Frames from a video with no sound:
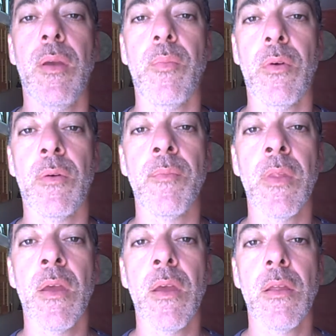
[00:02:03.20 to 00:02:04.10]
paper
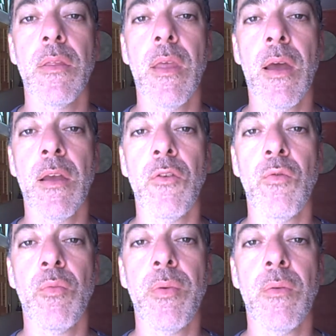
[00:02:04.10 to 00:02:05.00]
that you
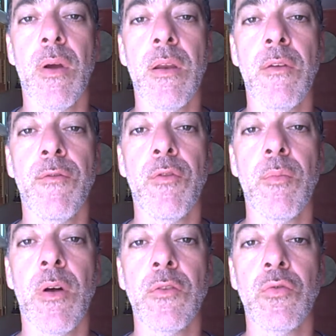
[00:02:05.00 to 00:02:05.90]
will be writing for
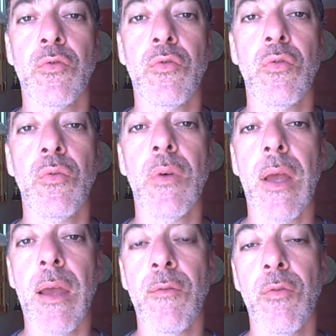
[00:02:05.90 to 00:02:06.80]
Module 2
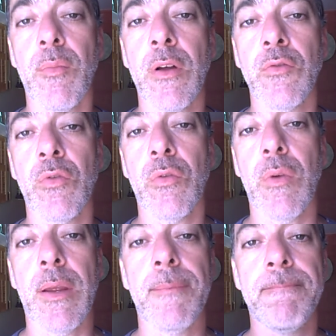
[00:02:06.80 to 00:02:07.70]
and for Module 3.